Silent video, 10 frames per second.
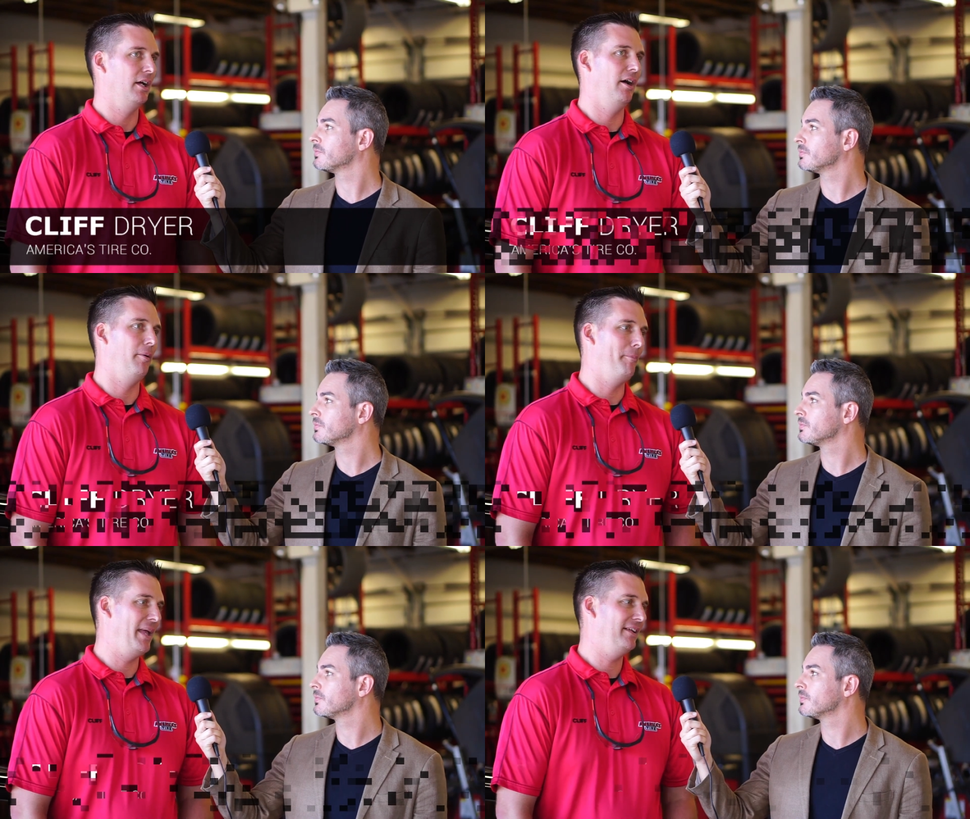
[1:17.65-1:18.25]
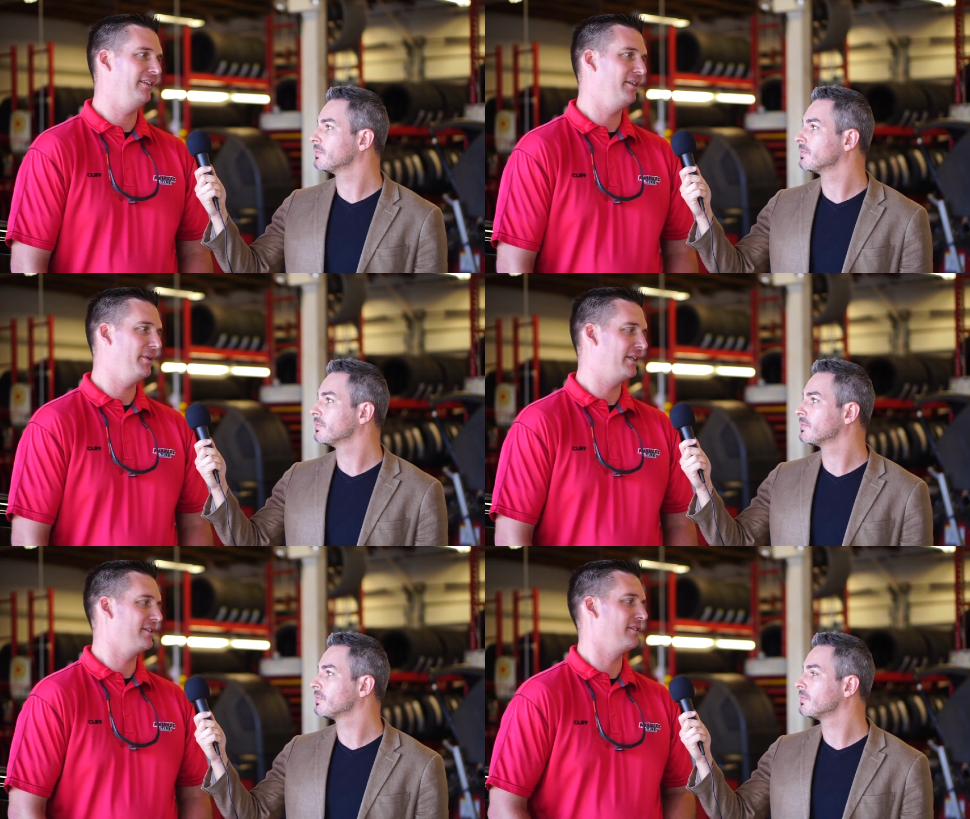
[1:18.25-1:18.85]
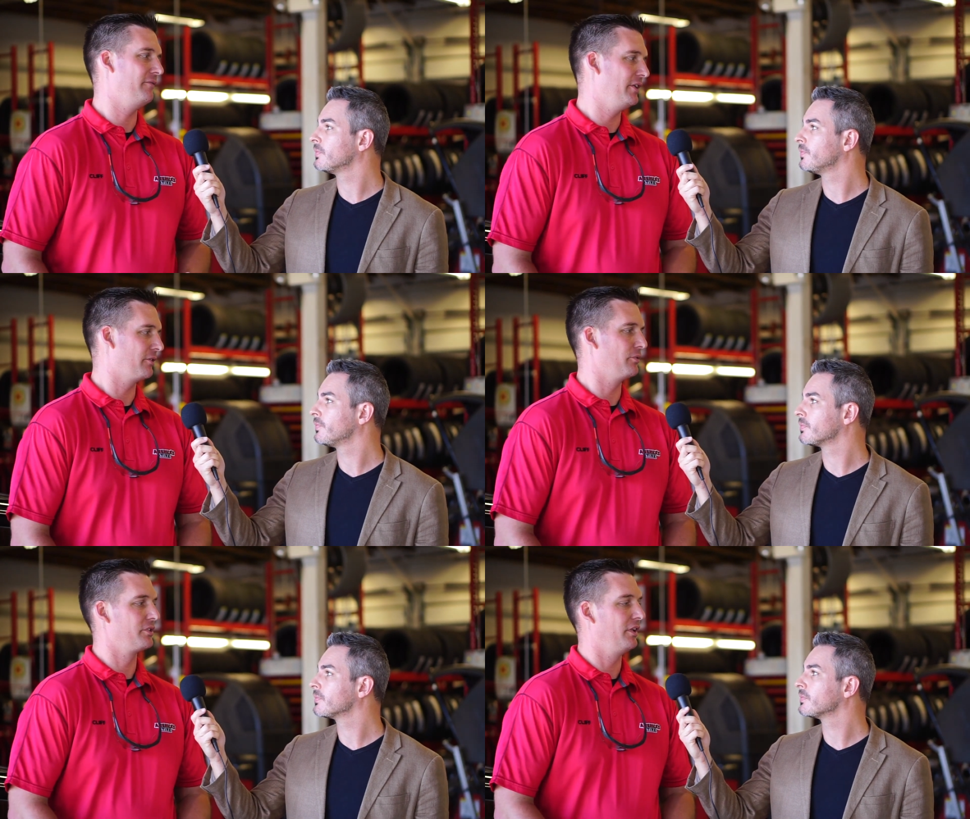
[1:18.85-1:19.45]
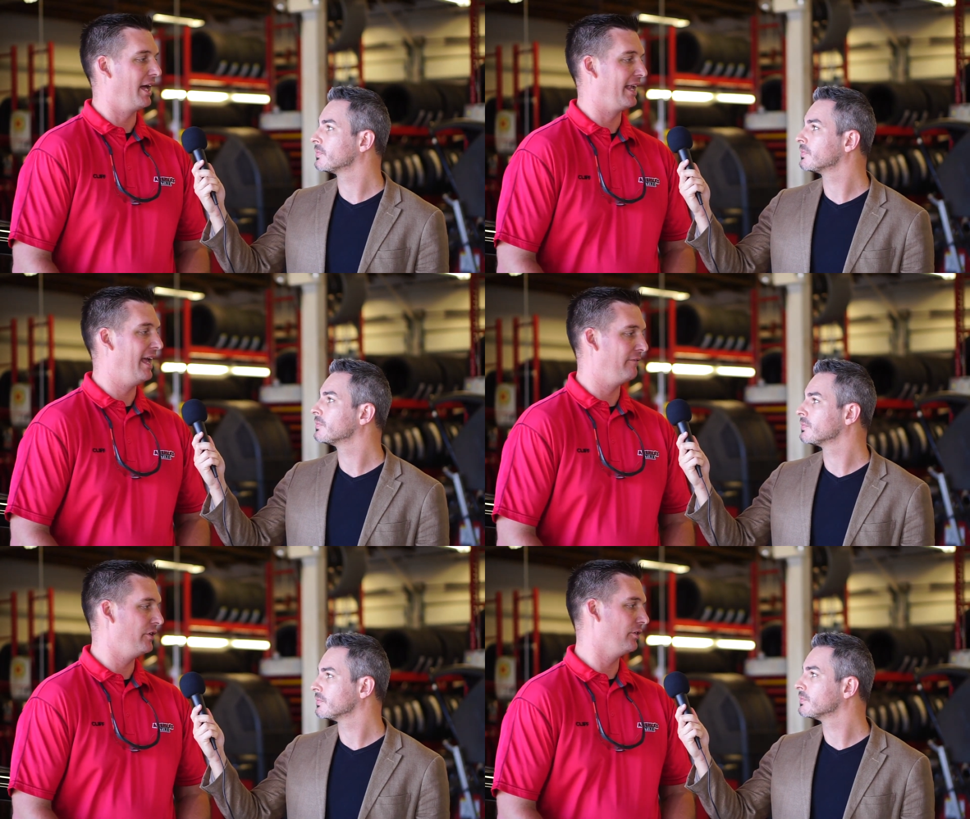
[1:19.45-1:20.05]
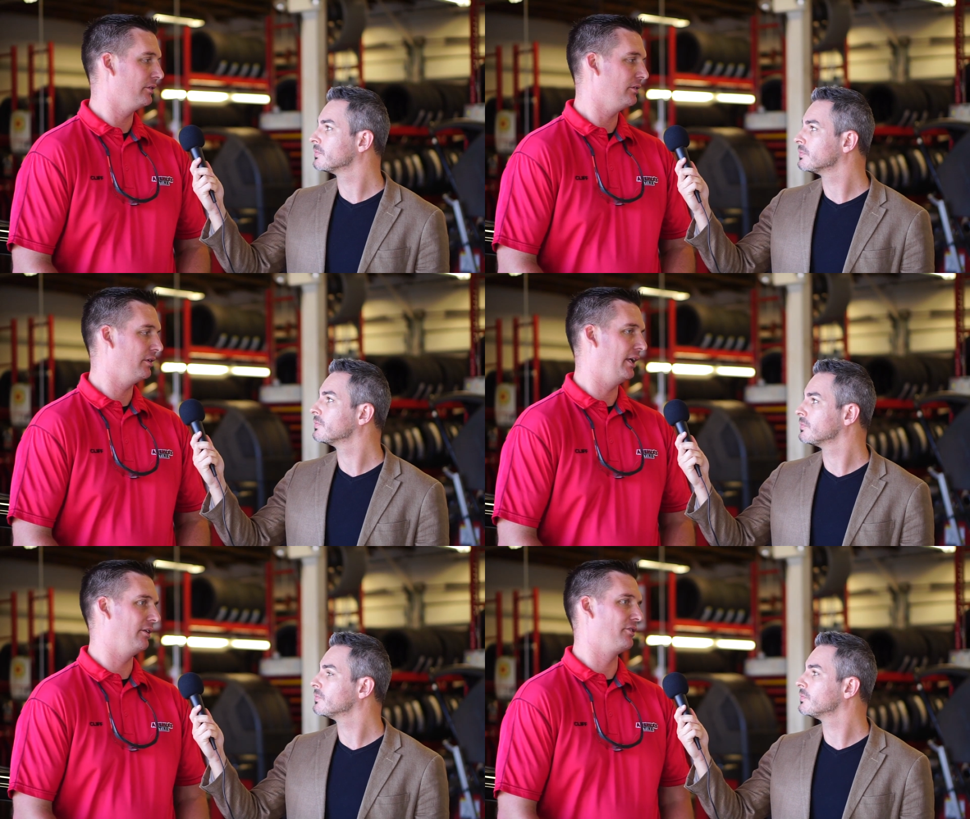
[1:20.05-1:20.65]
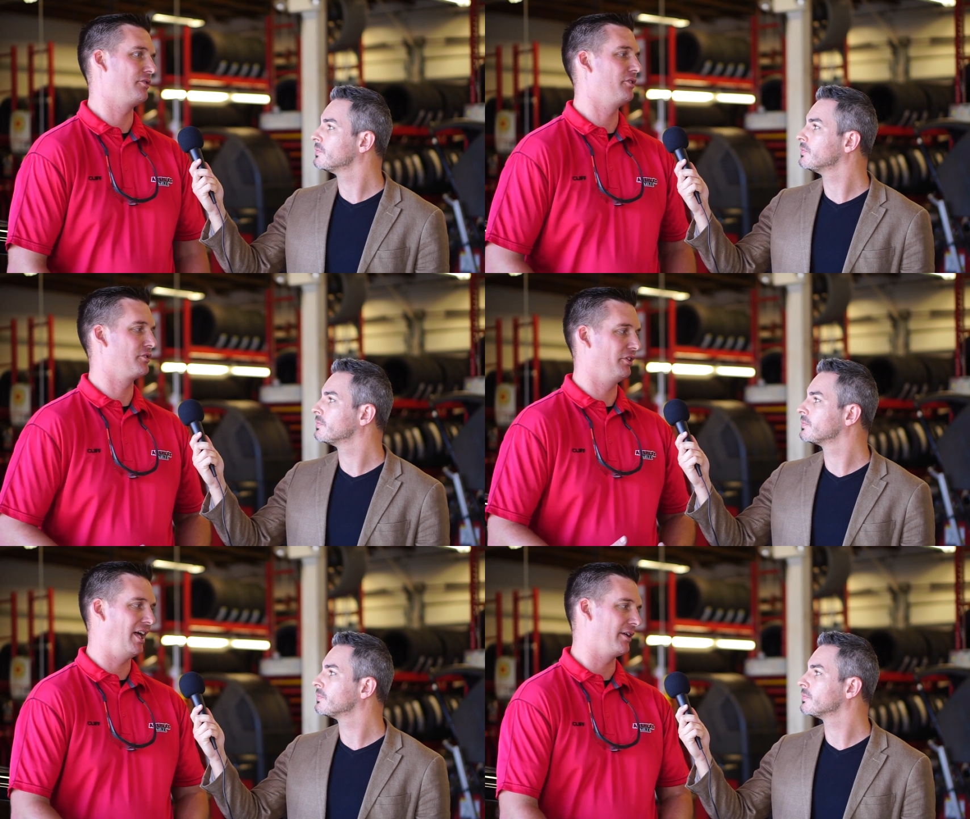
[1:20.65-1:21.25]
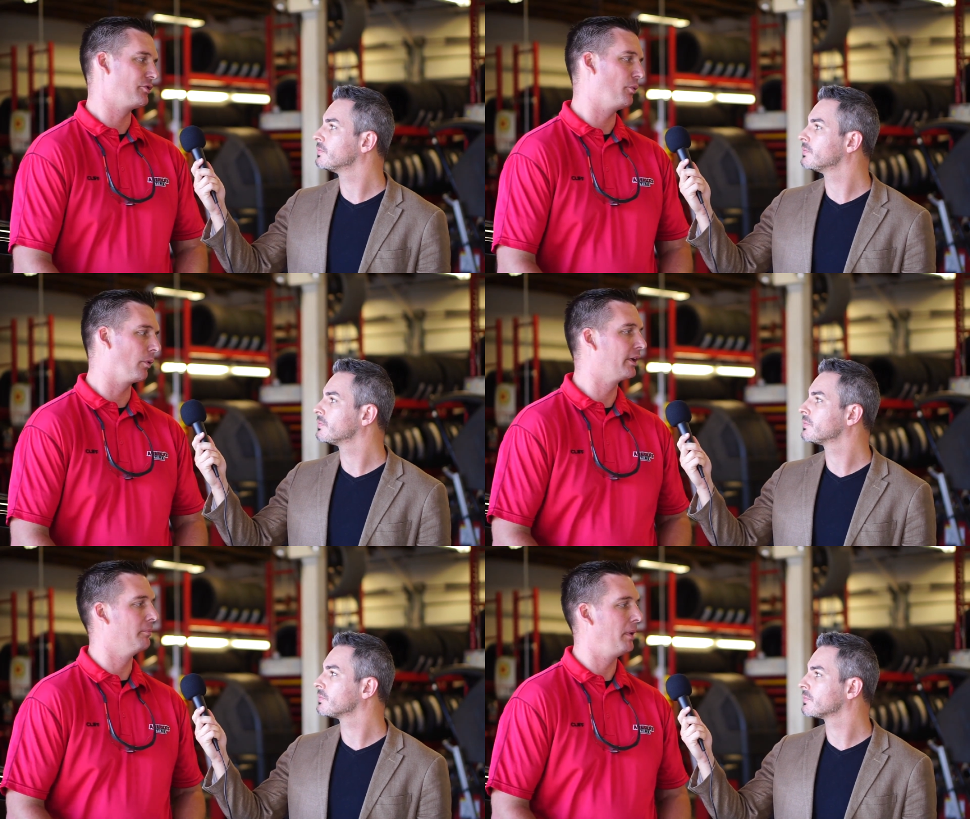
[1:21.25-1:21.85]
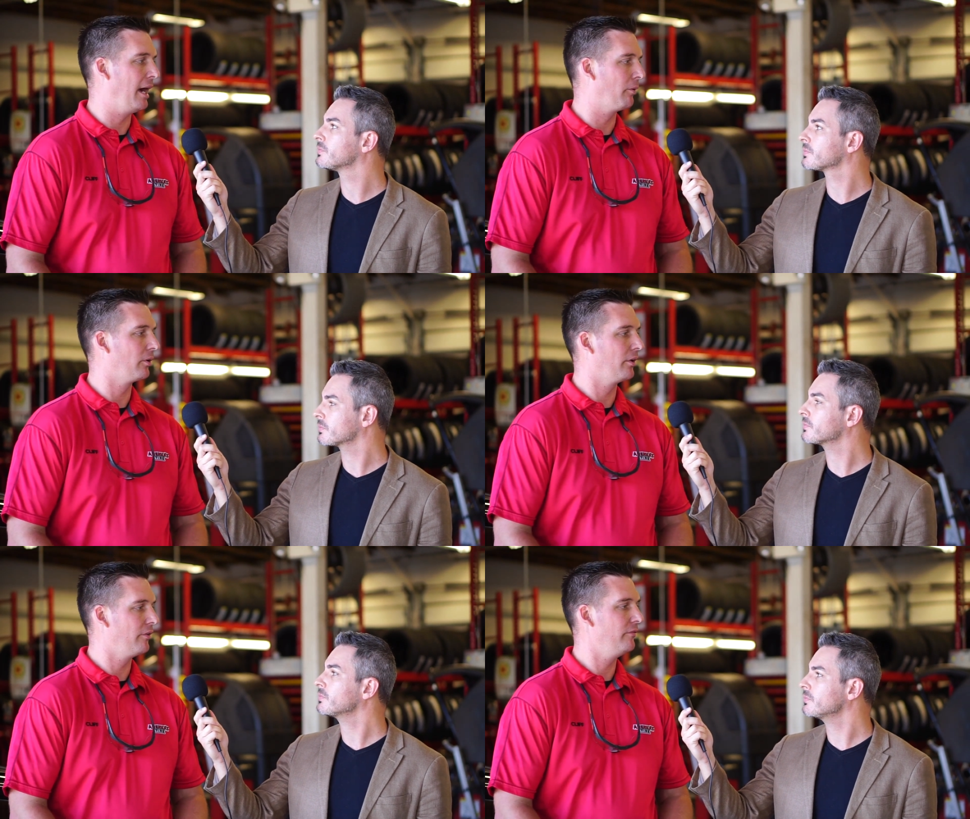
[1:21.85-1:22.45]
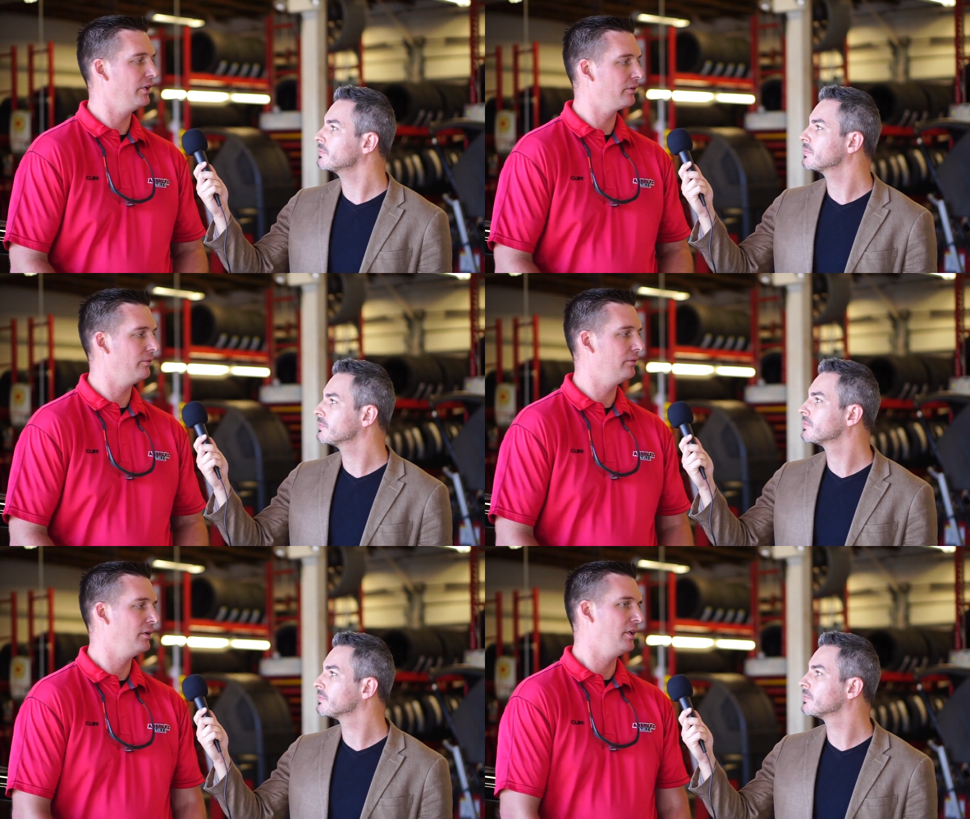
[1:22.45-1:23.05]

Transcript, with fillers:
Speaker 1: um, mainly because the vehicle is a lot heavier, and also there's a lot of torque and power on the vehicle.